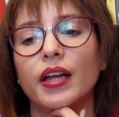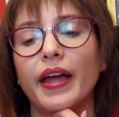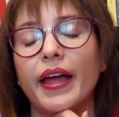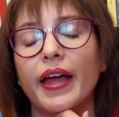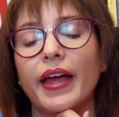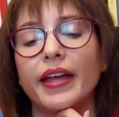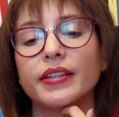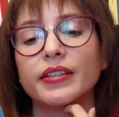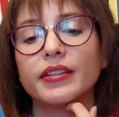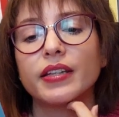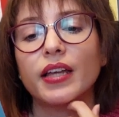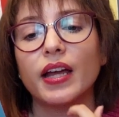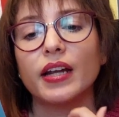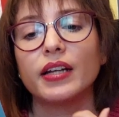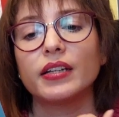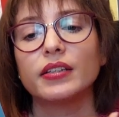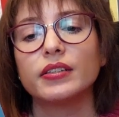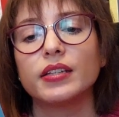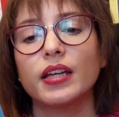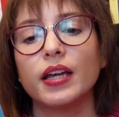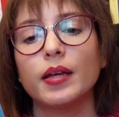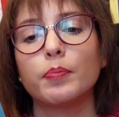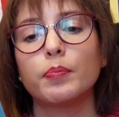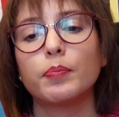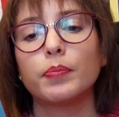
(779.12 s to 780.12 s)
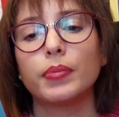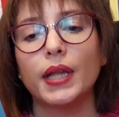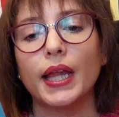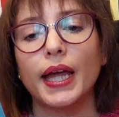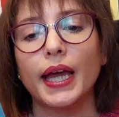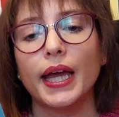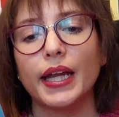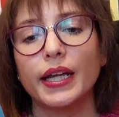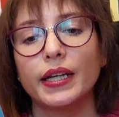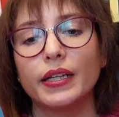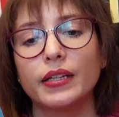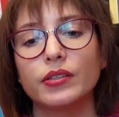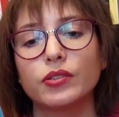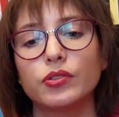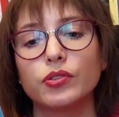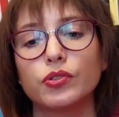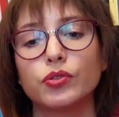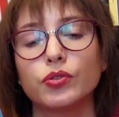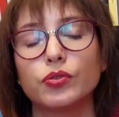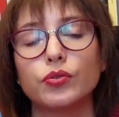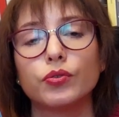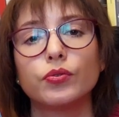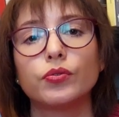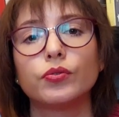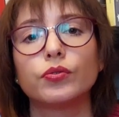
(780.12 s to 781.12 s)
And then they plan
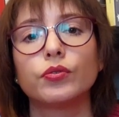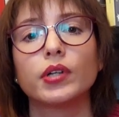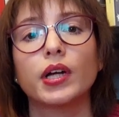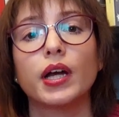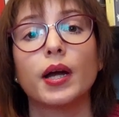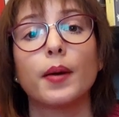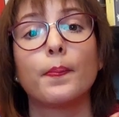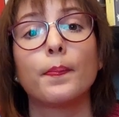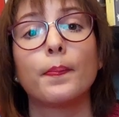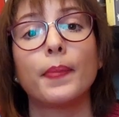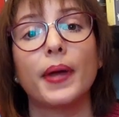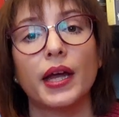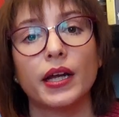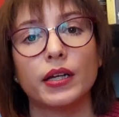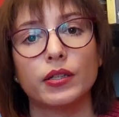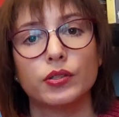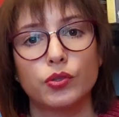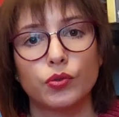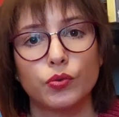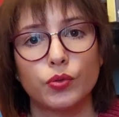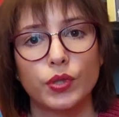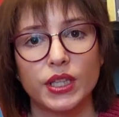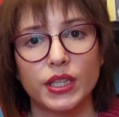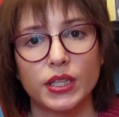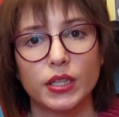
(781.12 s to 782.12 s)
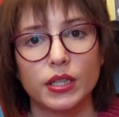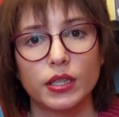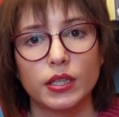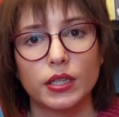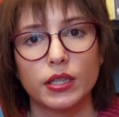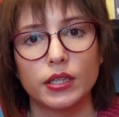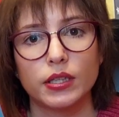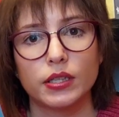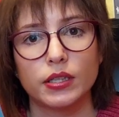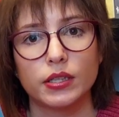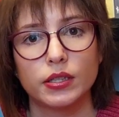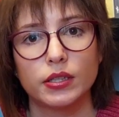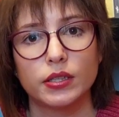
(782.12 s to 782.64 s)
to come back to Italy,